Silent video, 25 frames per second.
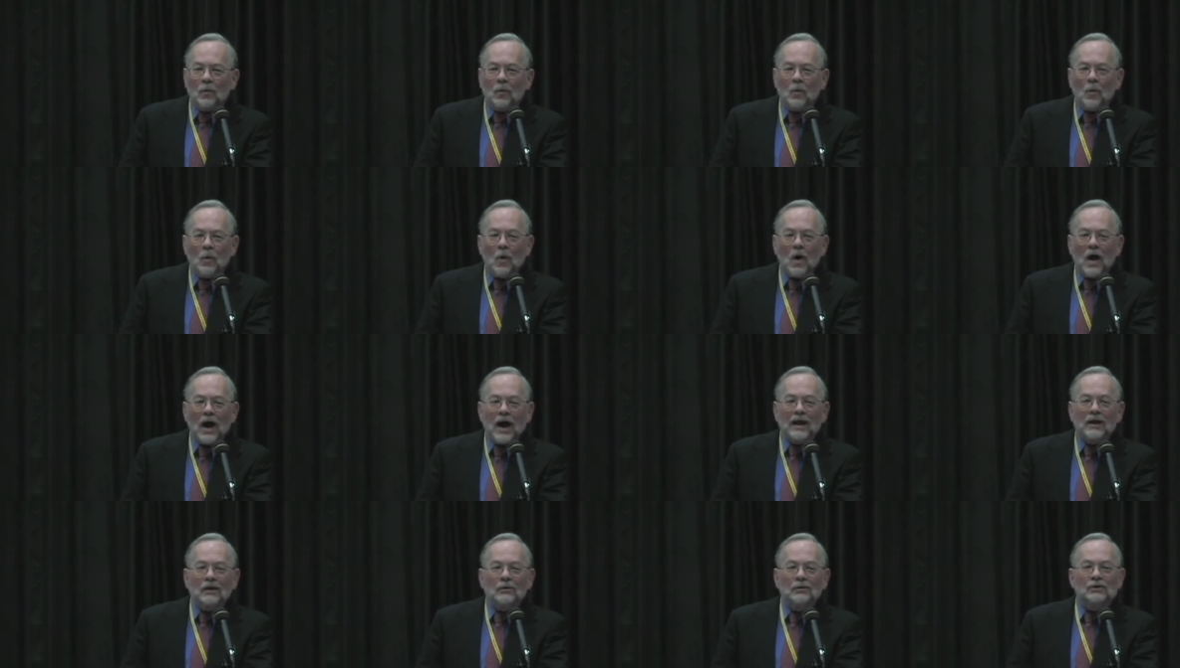
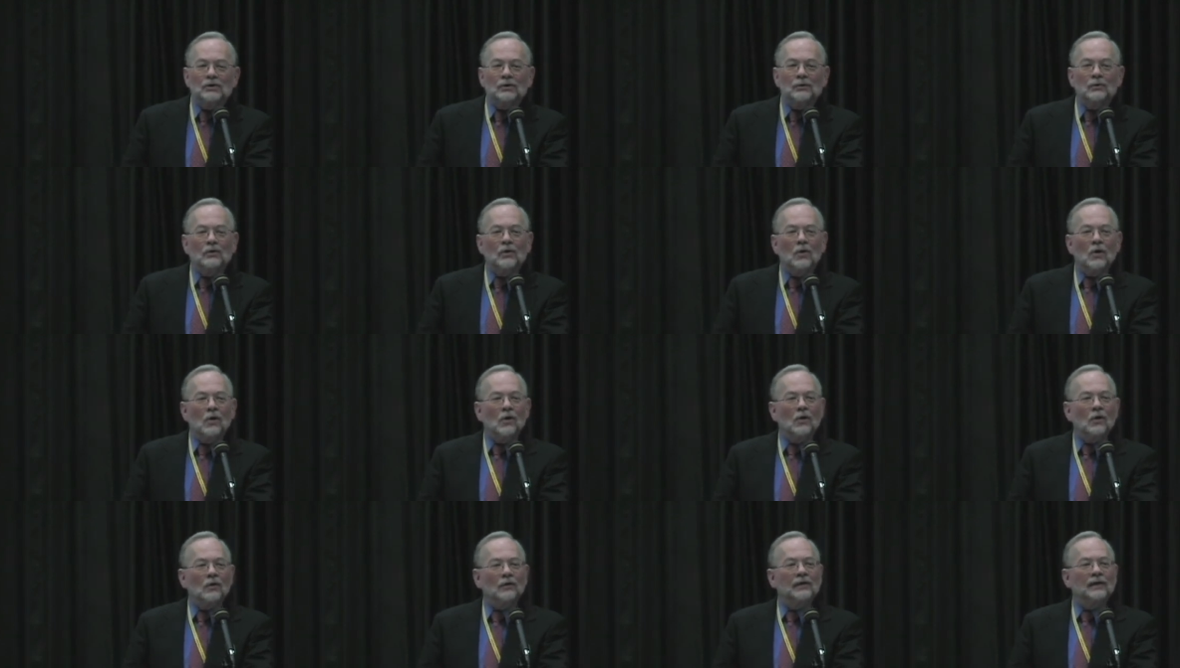why don't you
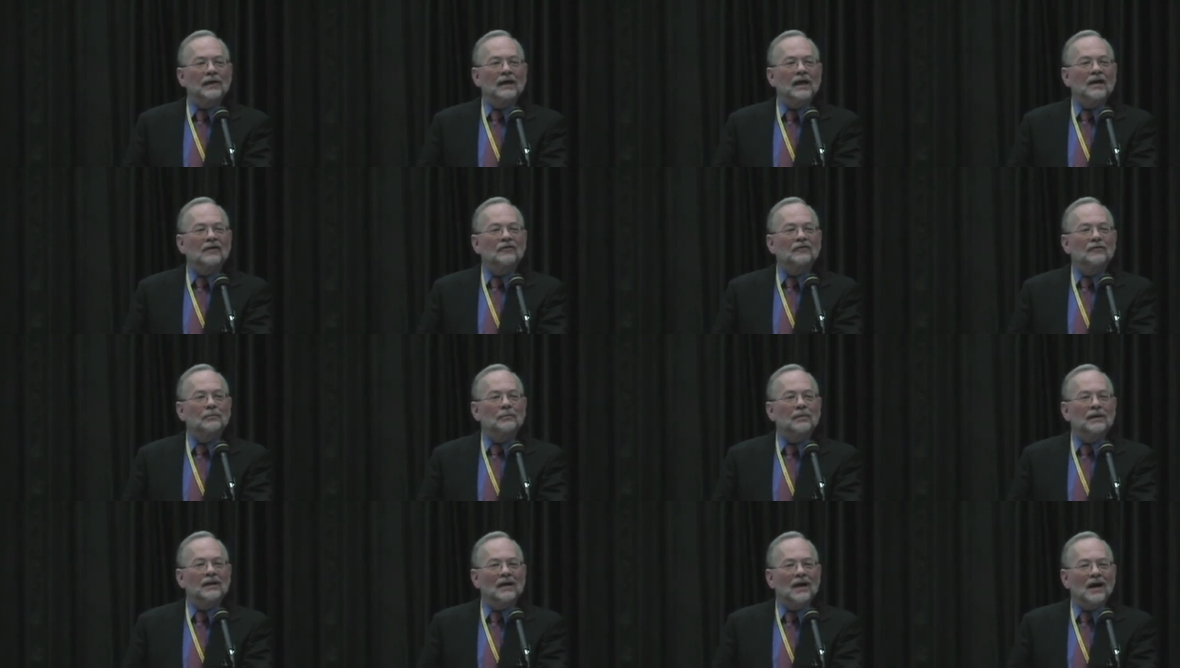call the
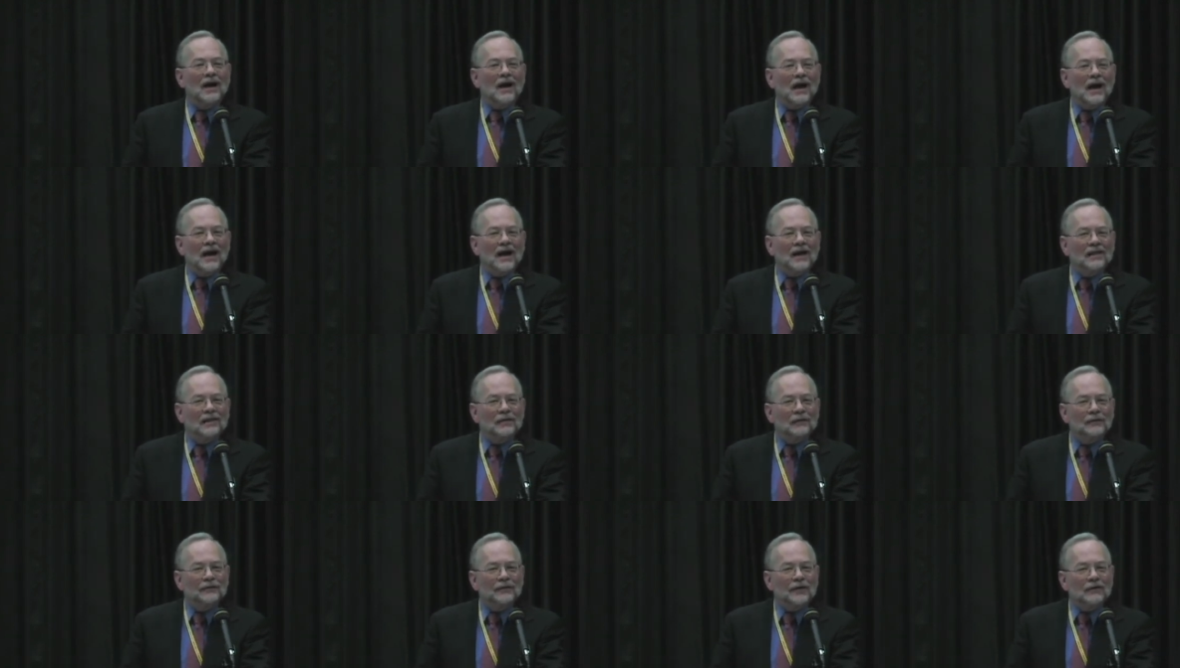
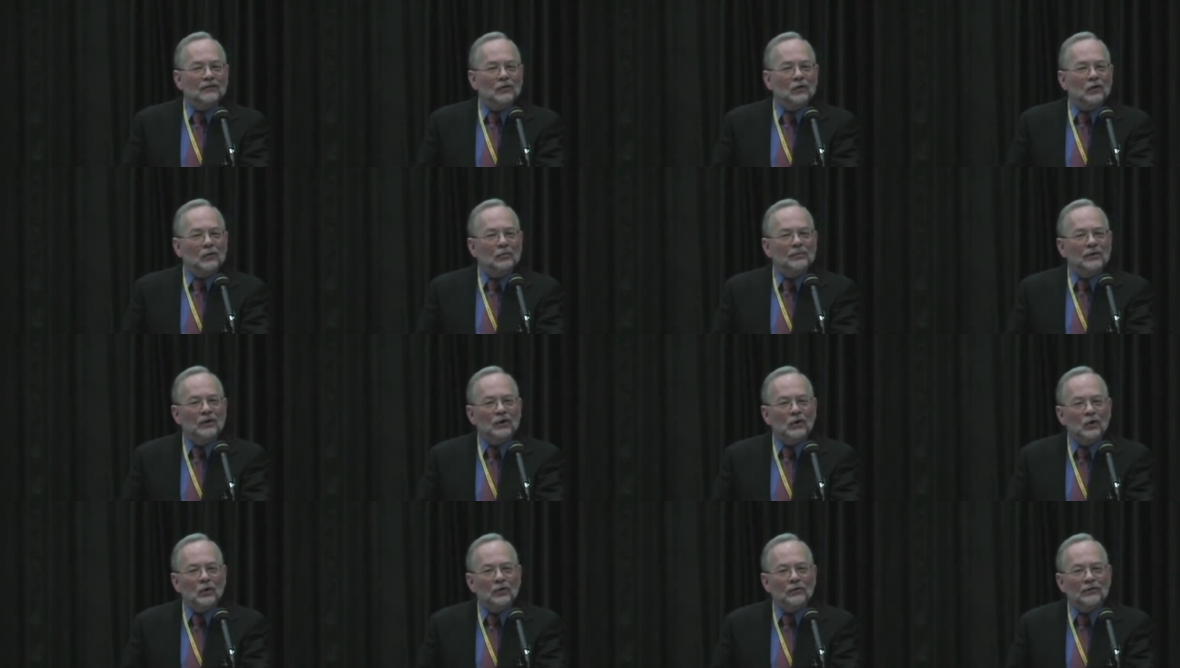FBI, the Federal
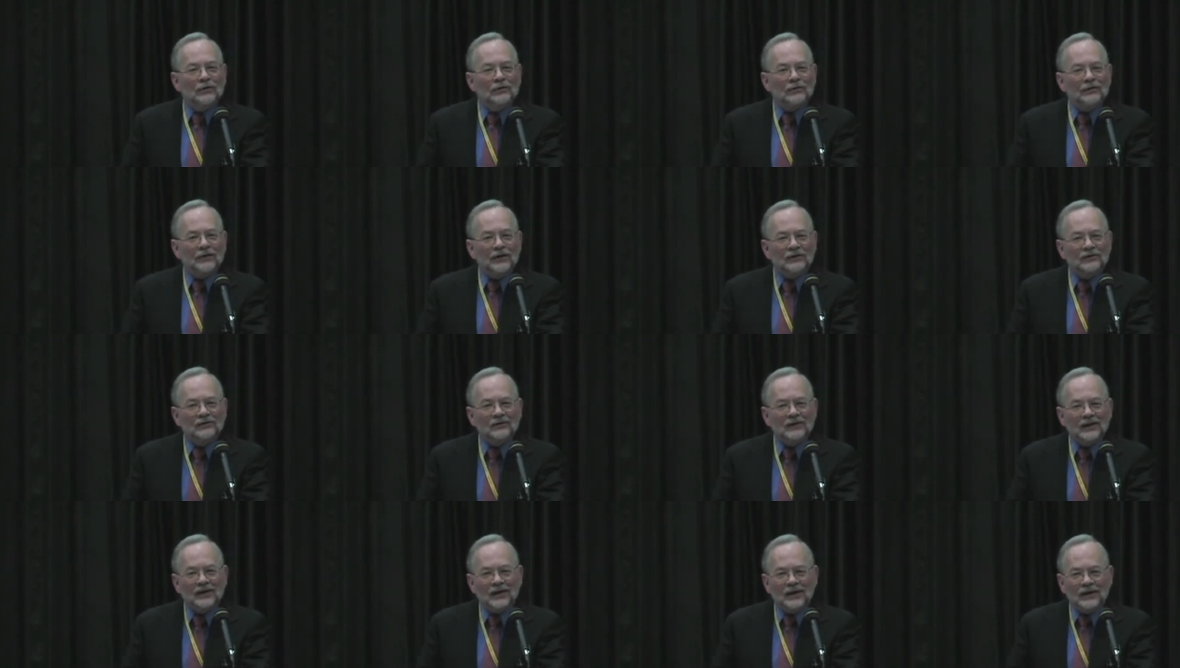Bureau of
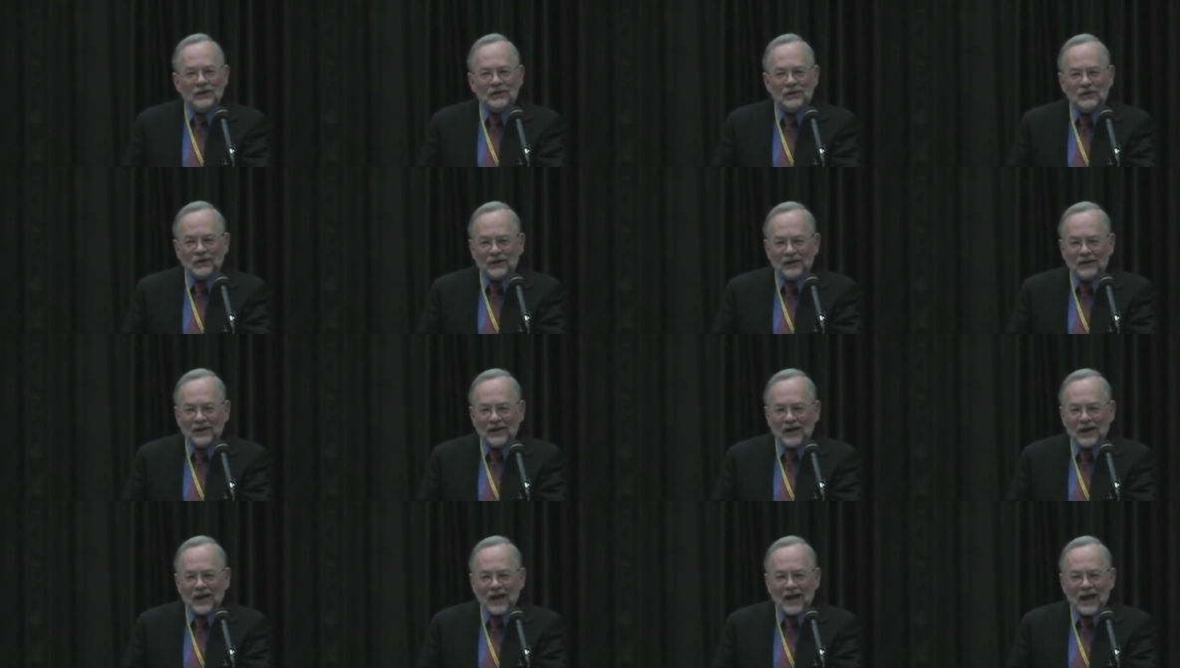Investigation,